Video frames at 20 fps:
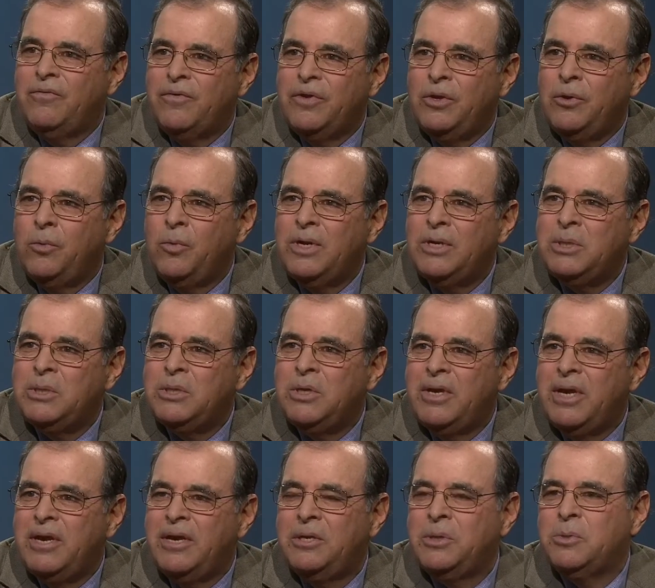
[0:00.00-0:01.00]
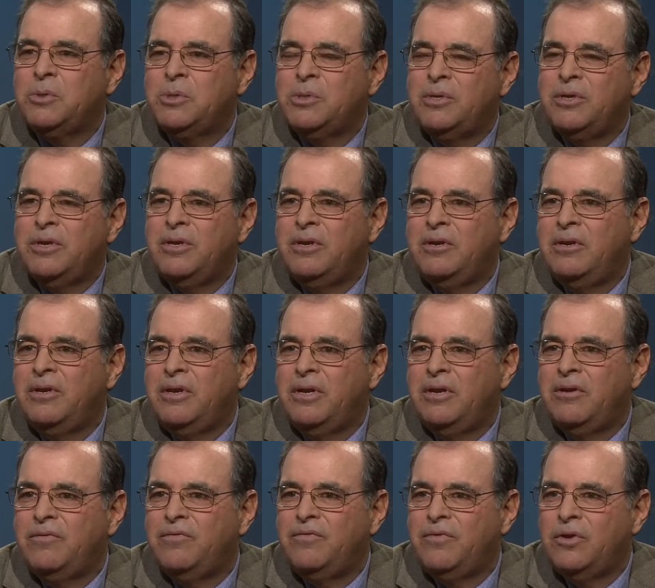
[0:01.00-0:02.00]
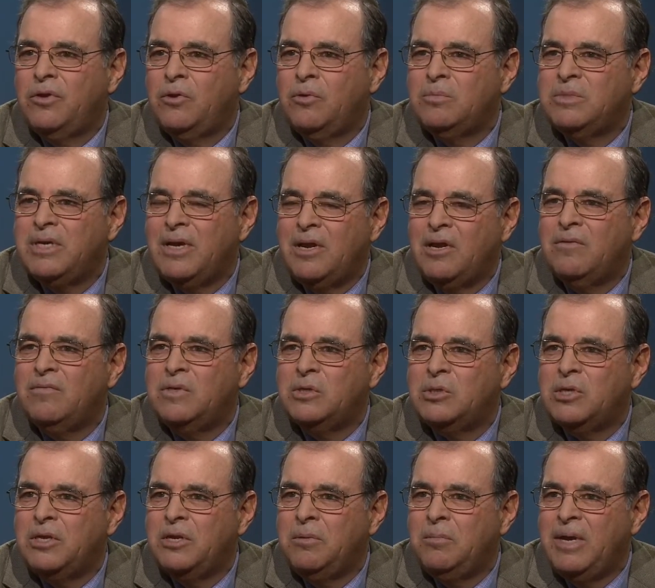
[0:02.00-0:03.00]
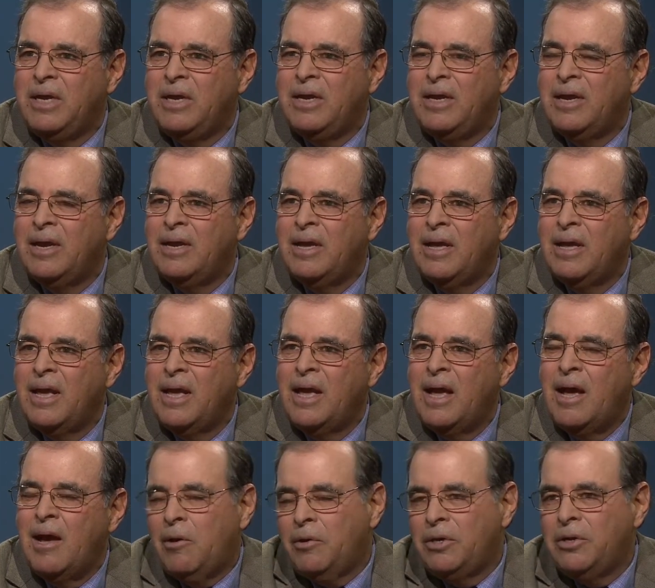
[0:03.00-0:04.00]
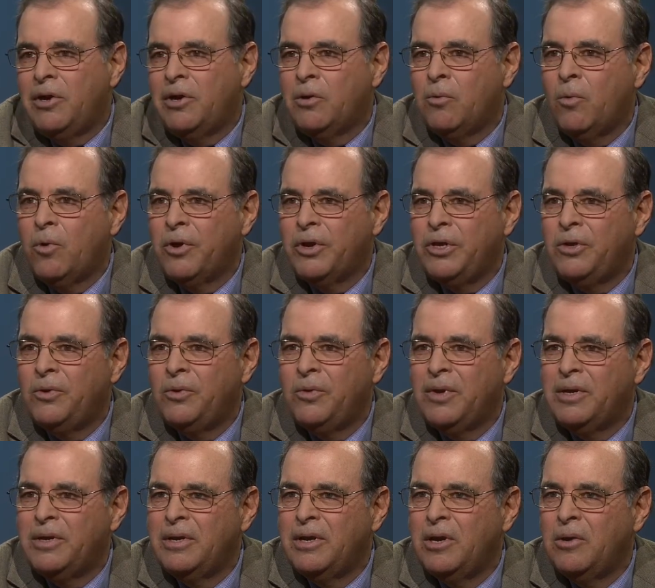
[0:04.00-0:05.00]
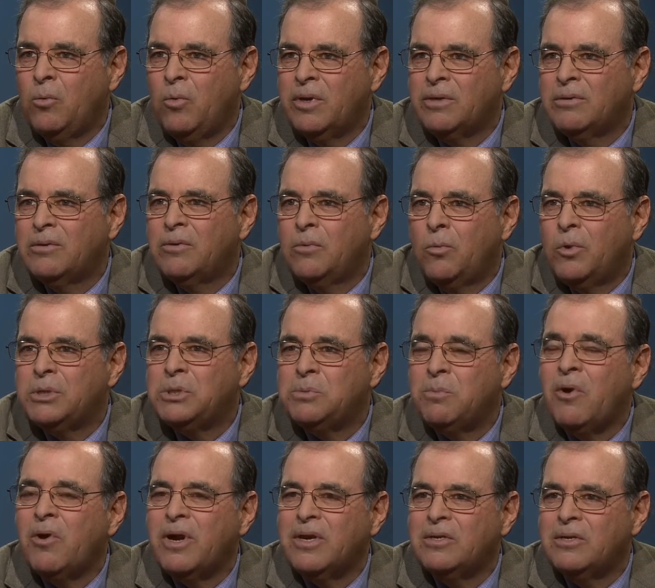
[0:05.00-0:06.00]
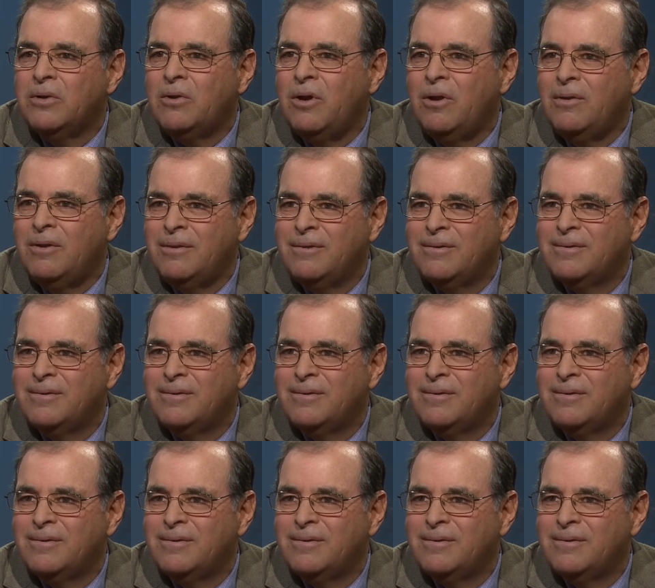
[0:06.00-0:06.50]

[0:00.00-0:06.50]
for you. When did you get interested in, in film, television, and media? How young were you, and uh, what, what sparked it all?